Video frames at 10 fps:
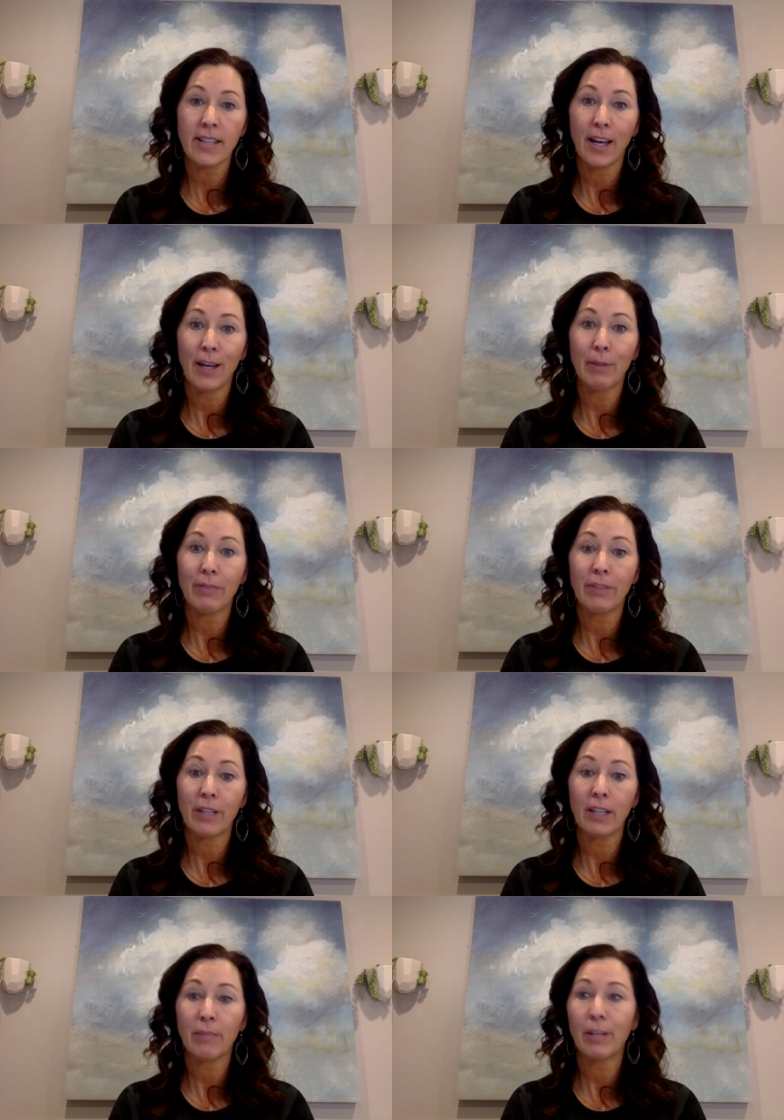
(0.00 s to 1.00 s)
If
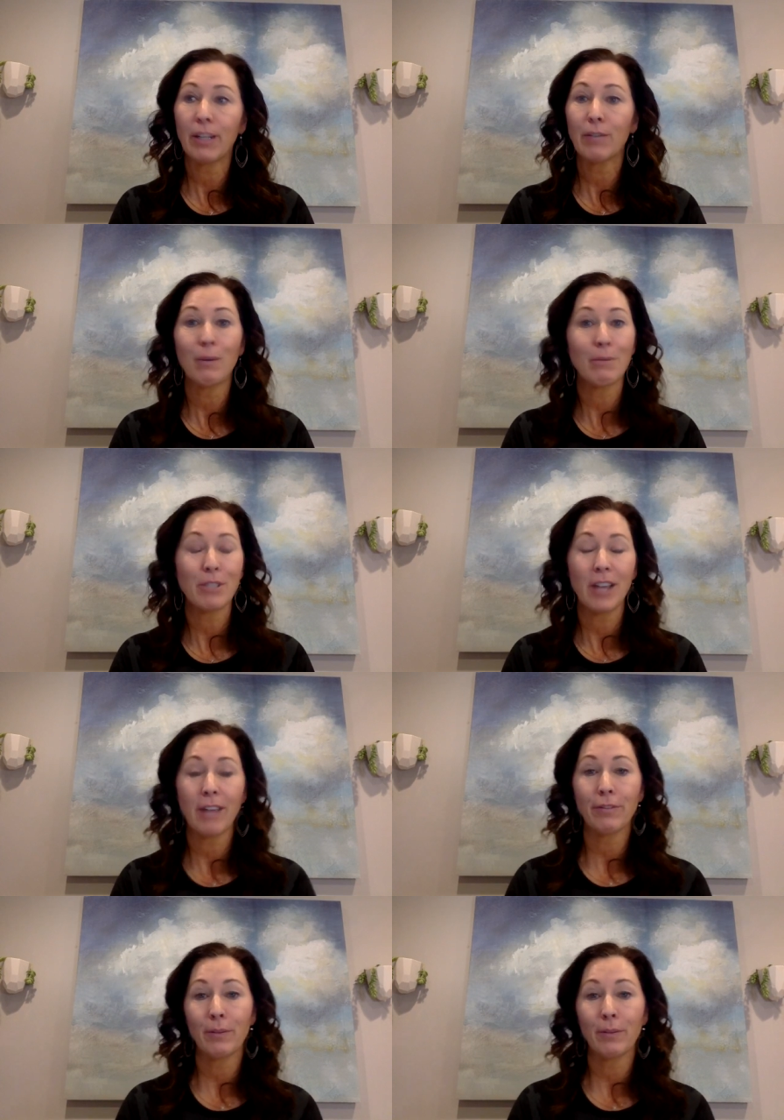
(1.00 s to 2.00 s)
anybody remembers
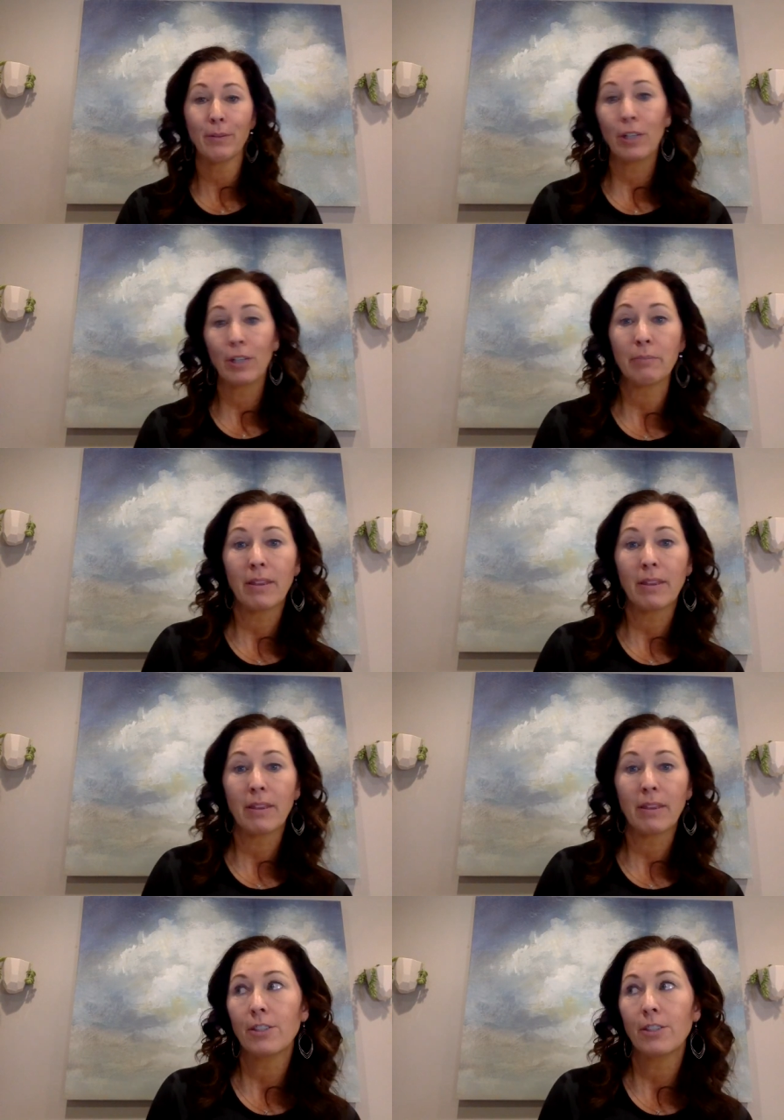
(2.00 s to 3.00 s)
that from like Greek
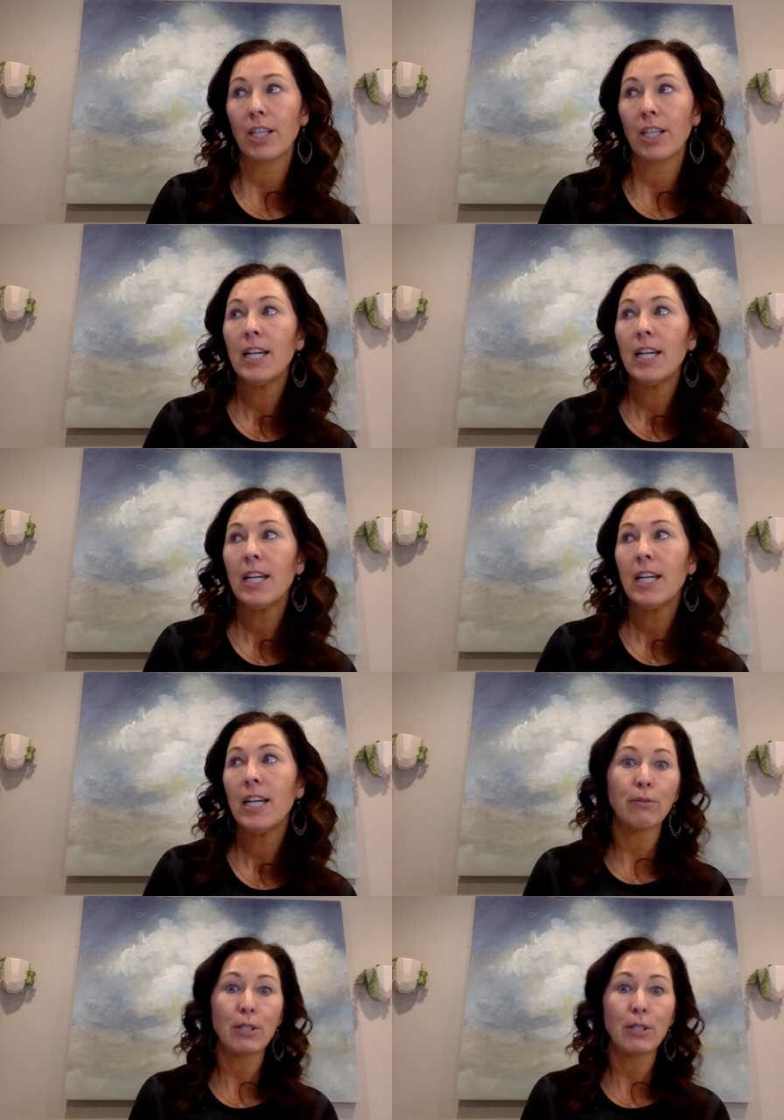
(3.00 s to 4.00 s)
mythology,
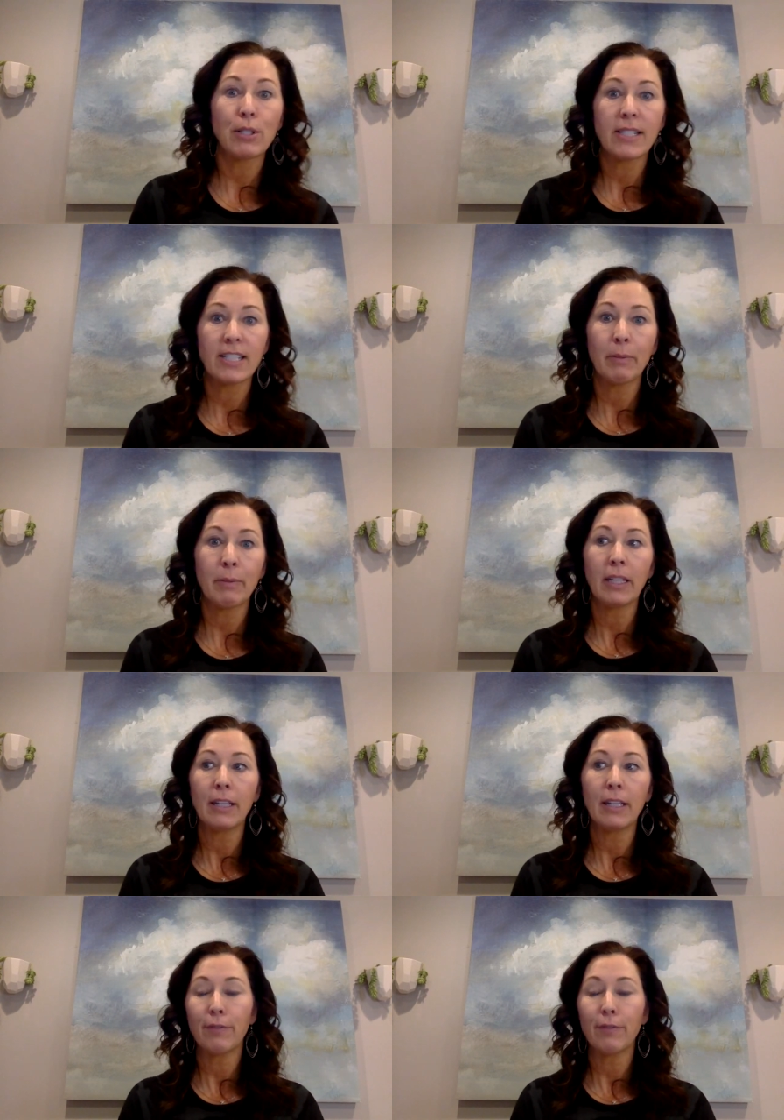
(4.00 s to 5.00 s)
there was always this
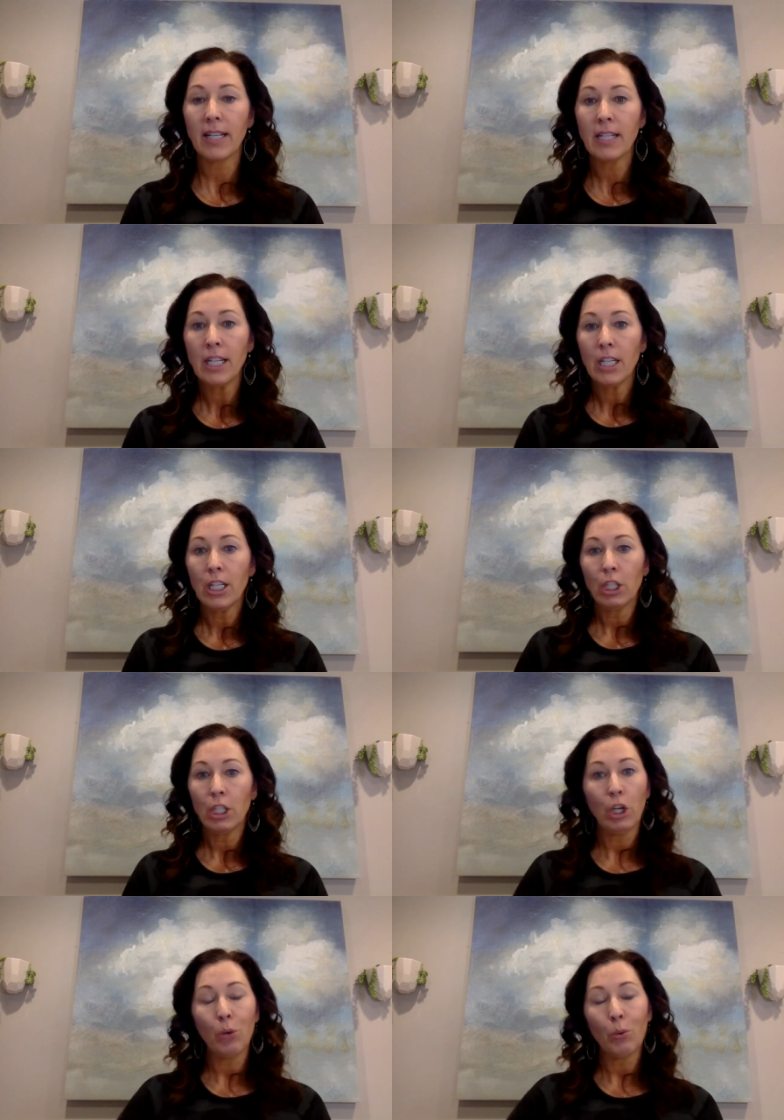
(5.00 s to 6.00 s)
belief that,
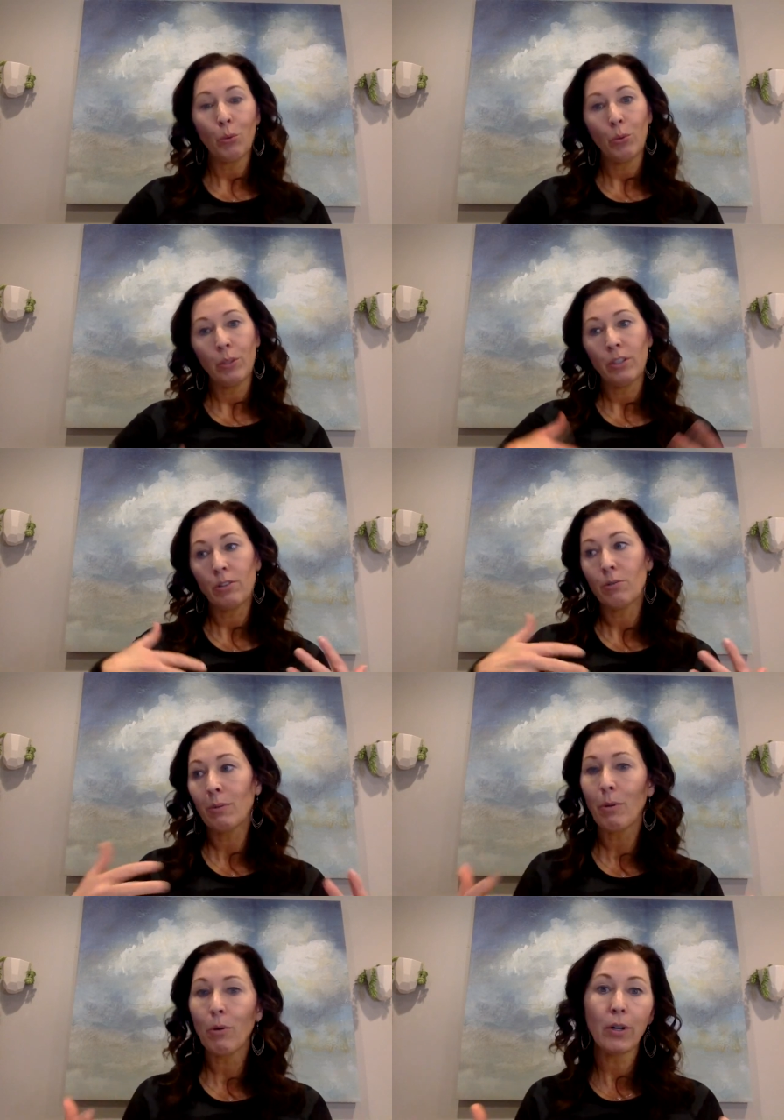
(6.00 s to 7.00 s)
when you were
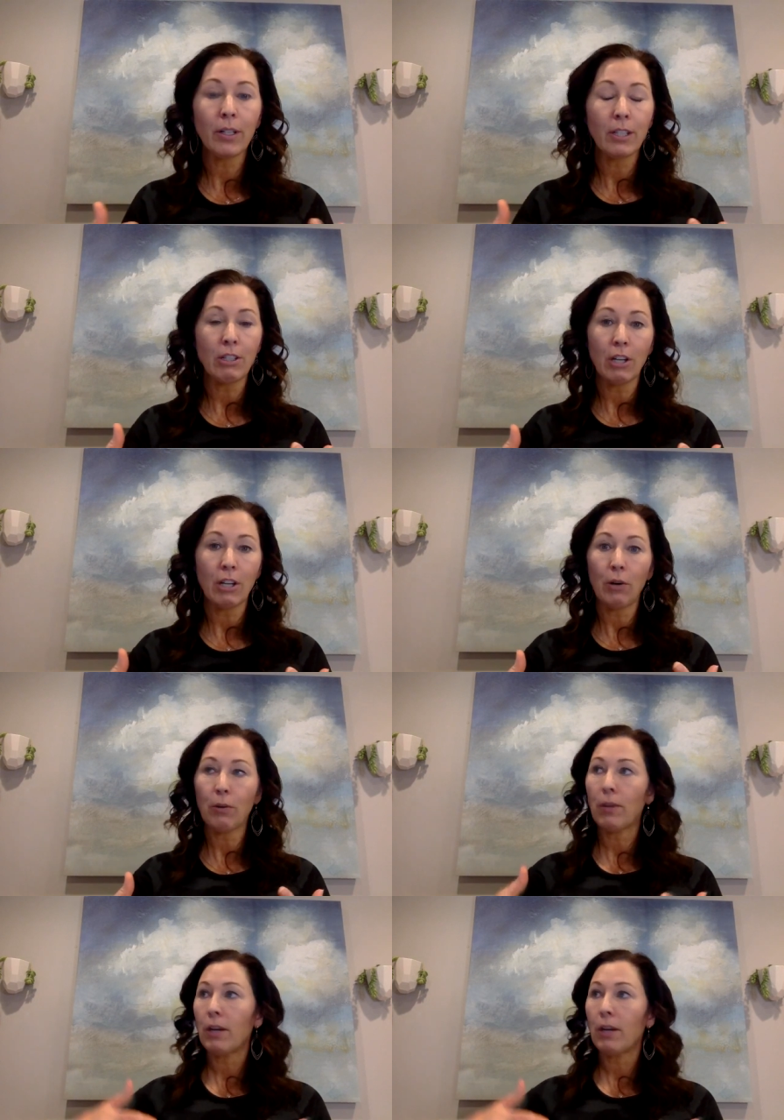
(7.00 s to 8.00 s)
born,
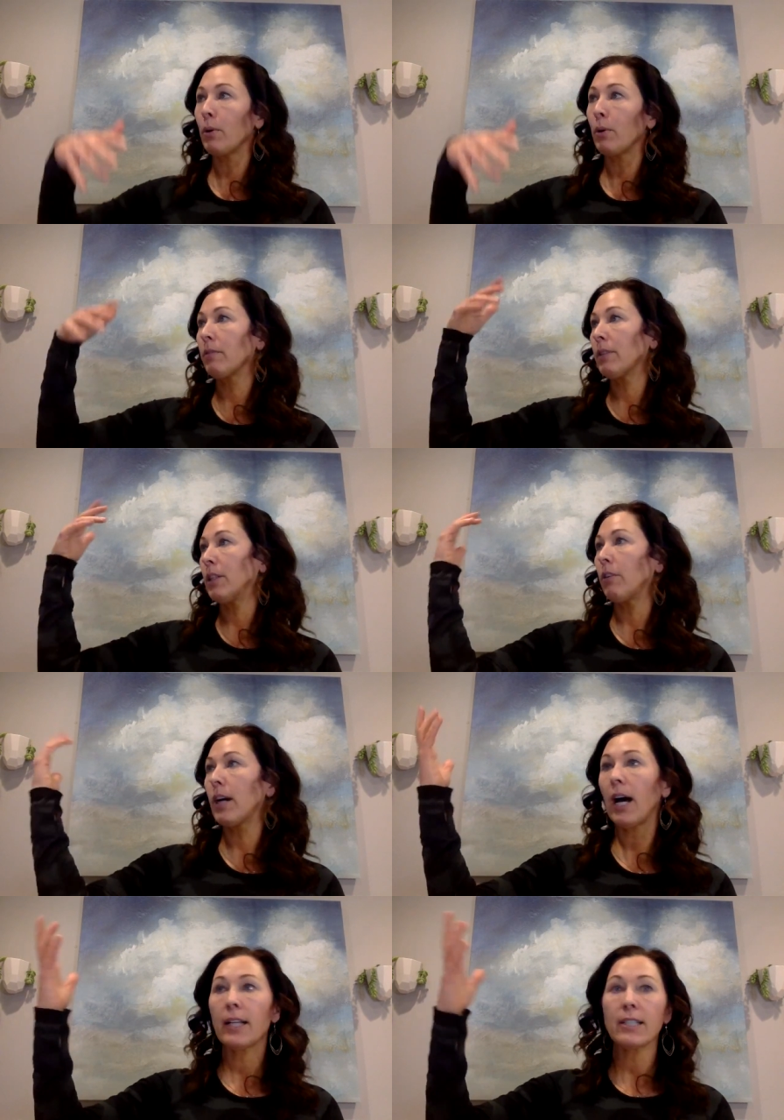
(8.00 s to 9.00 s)
there were,
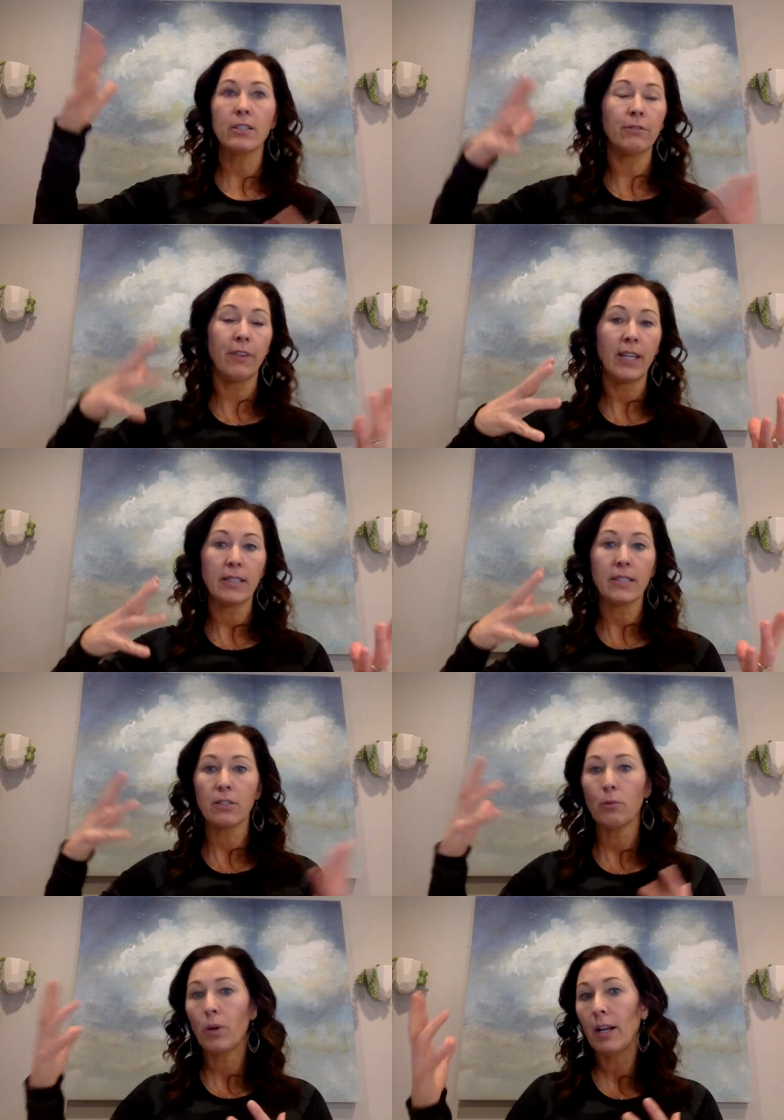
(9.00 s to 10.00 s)
gods or fates
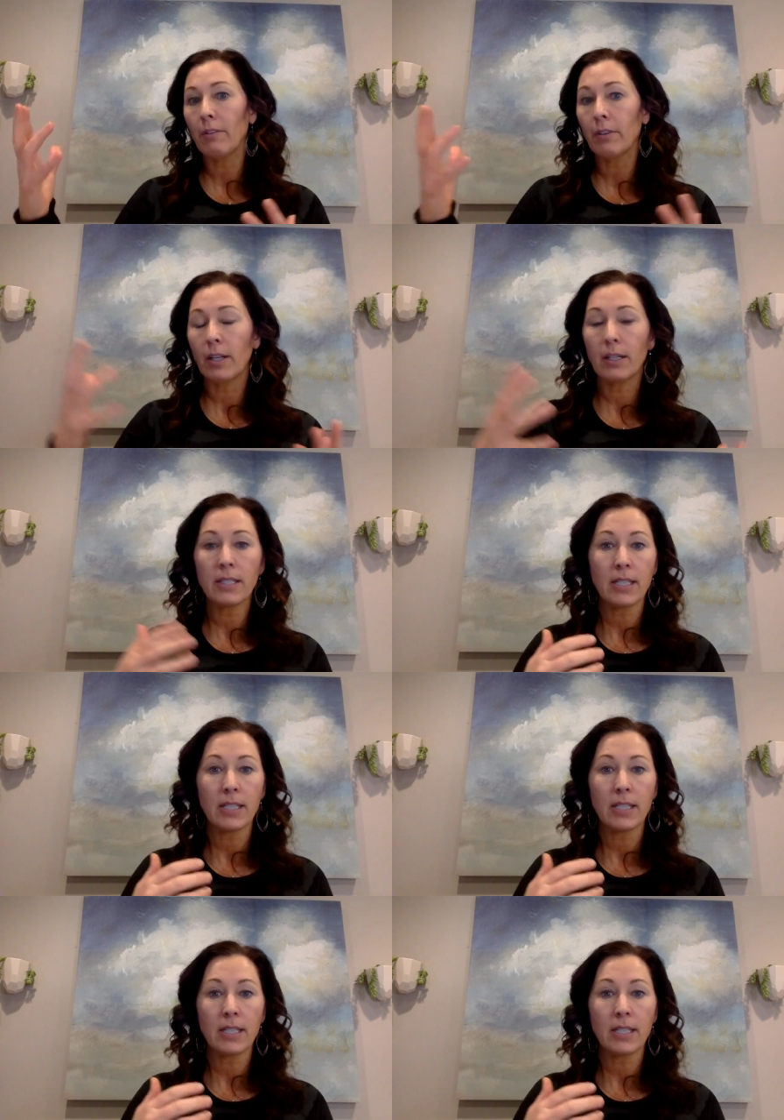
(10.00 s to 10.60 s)
or whatever it is